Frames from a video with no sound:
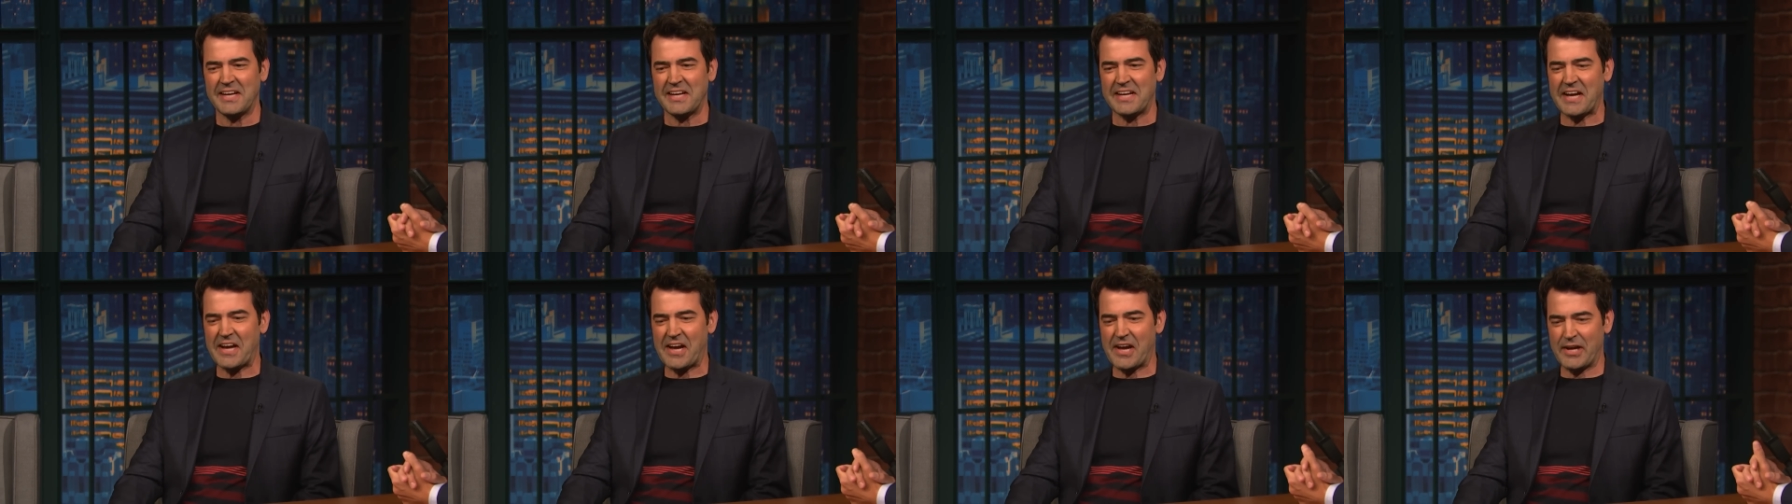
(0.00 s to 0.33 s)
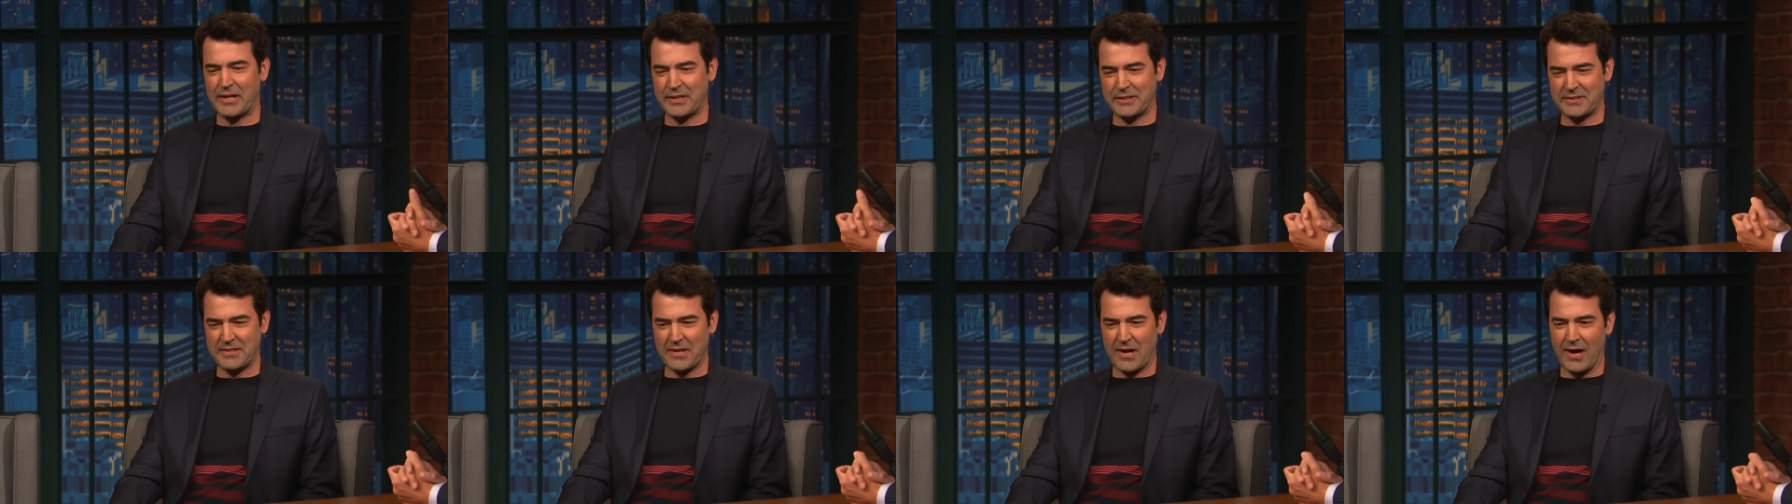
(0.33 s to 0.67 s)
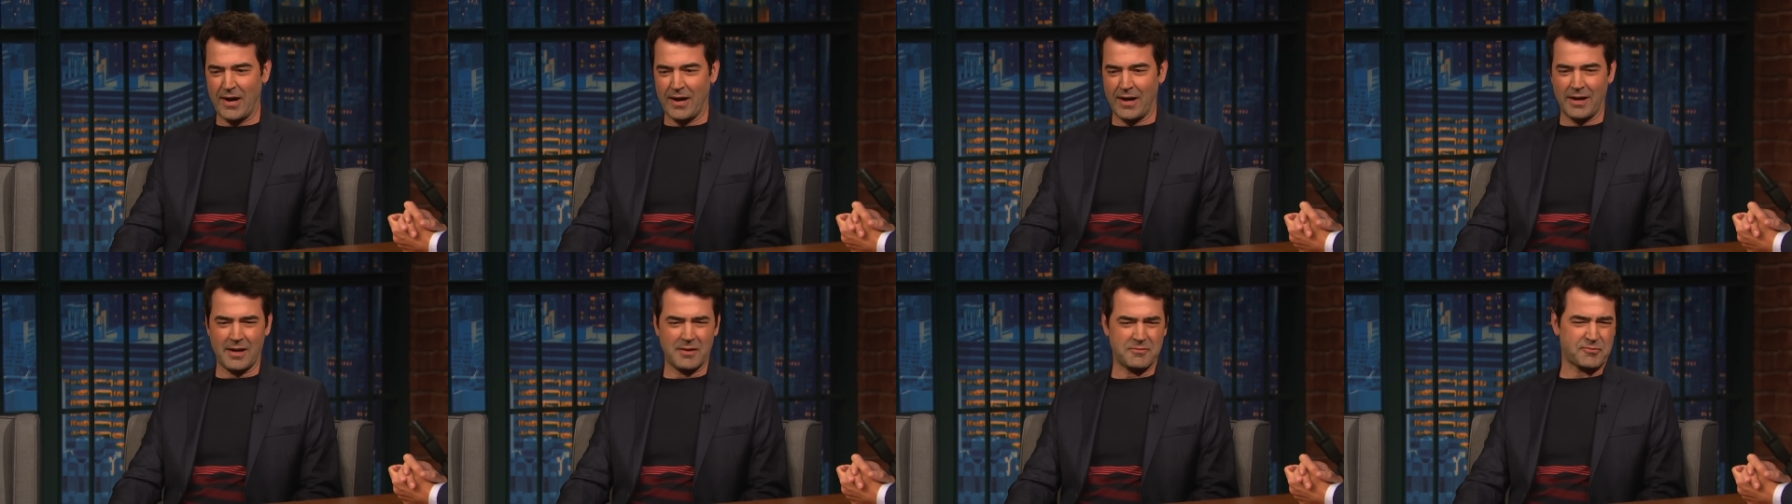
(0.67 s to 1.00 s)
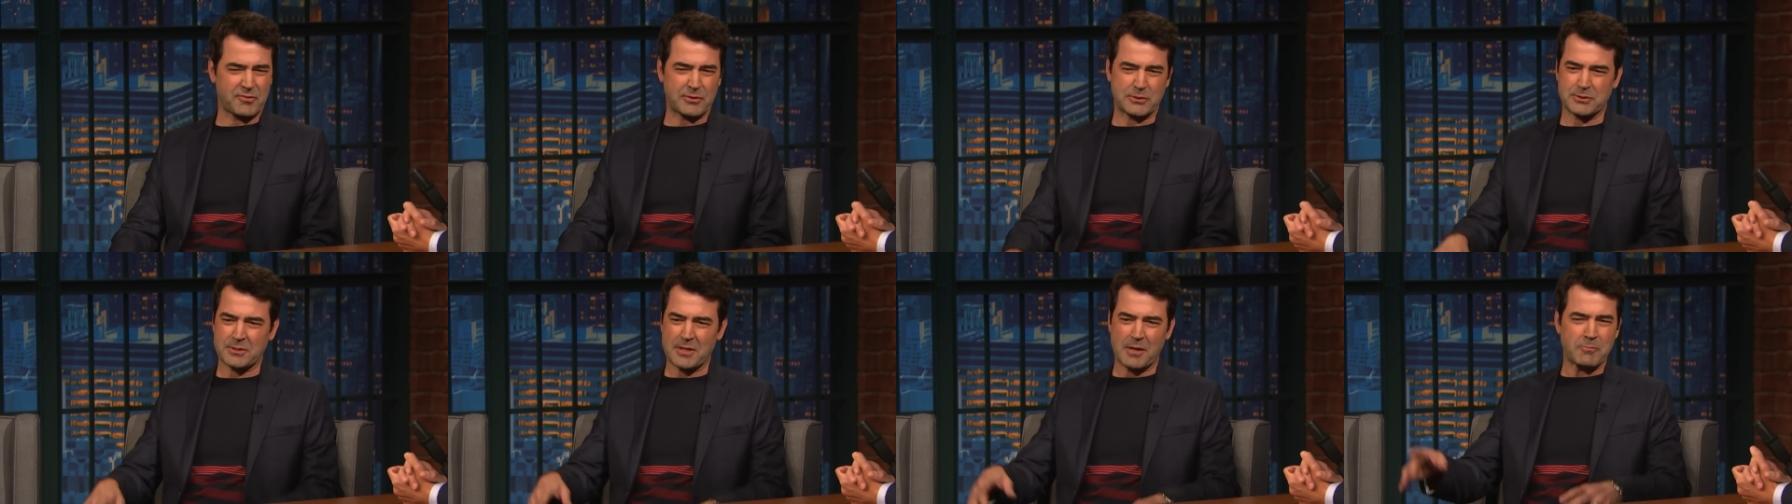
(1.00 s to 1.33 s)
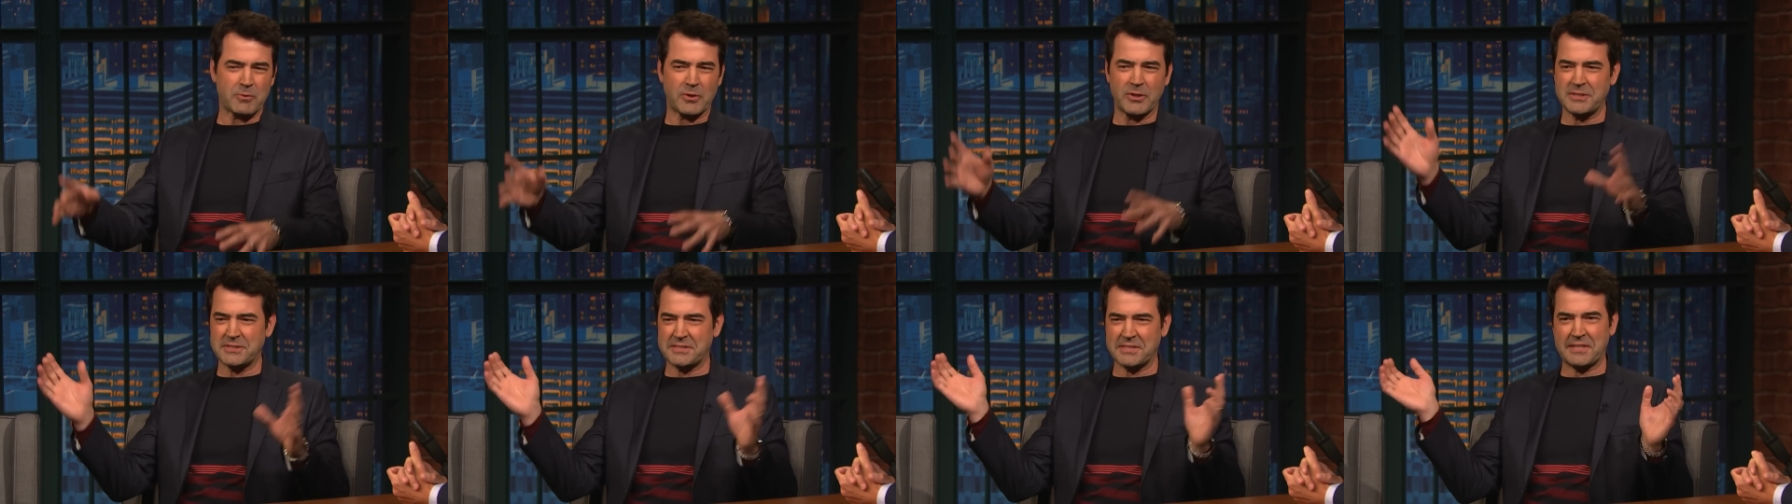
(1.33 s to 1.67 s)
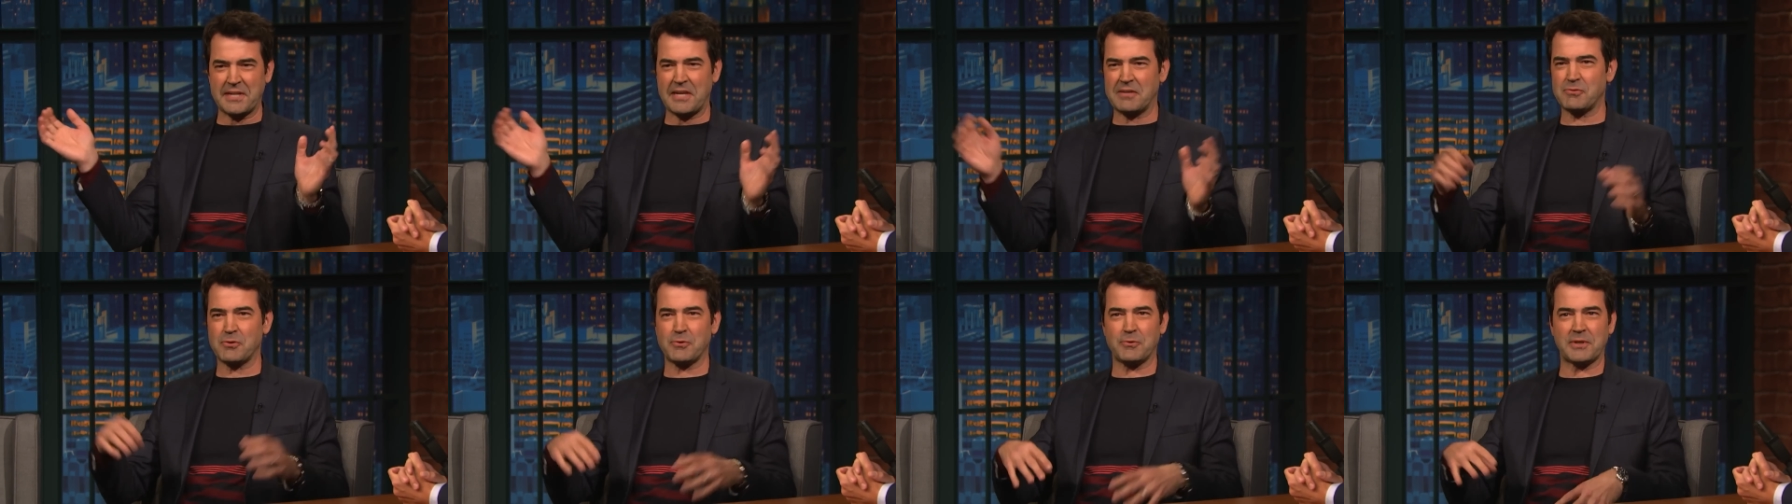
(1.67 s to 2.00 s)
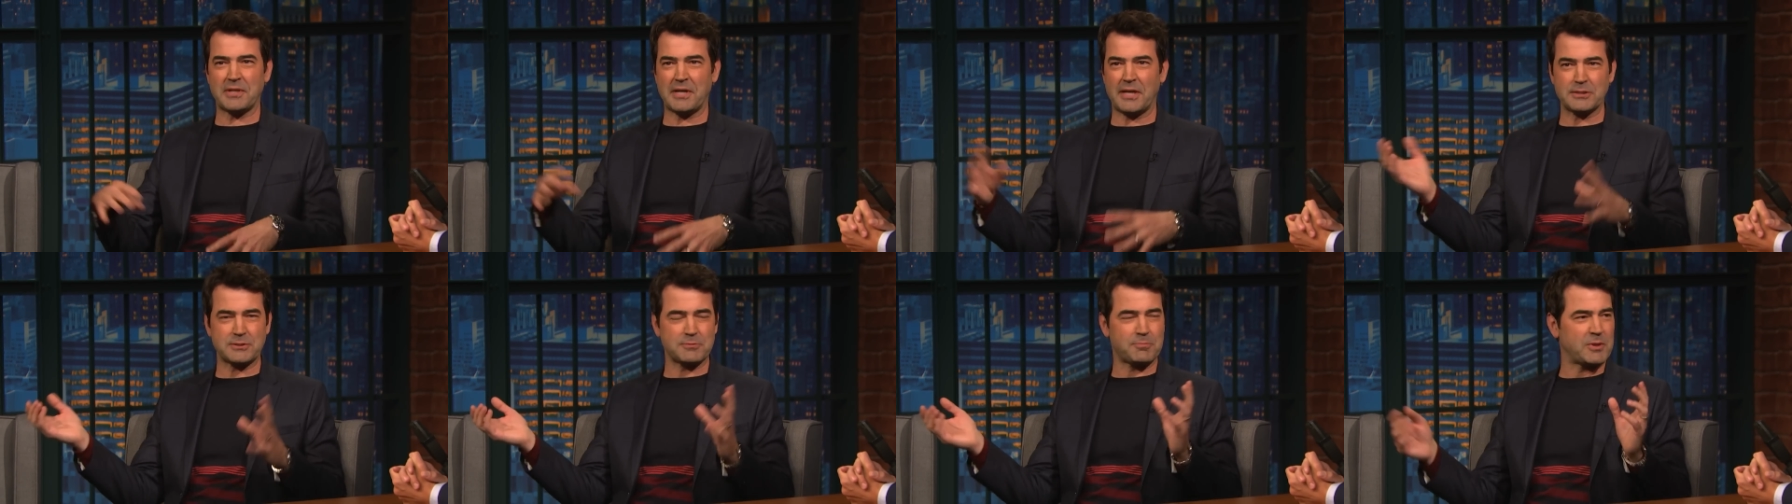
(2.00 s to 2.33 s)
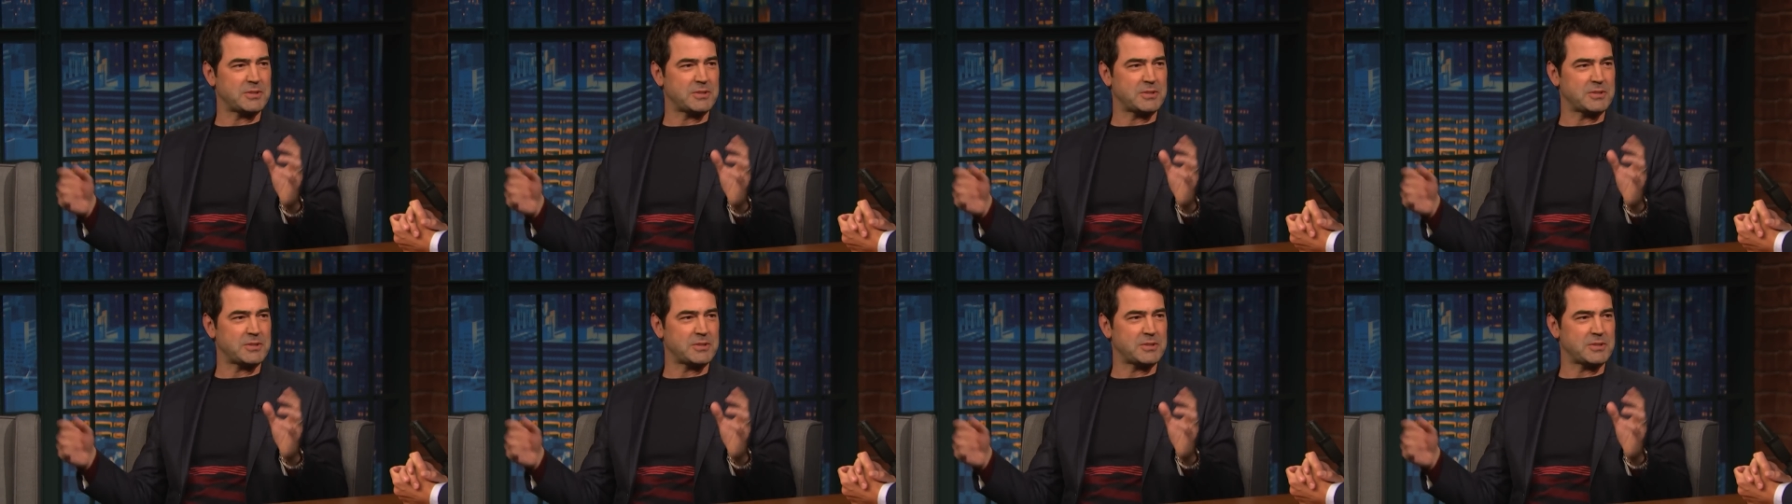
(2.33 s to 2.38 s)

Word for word: and uh, for some reason everyone else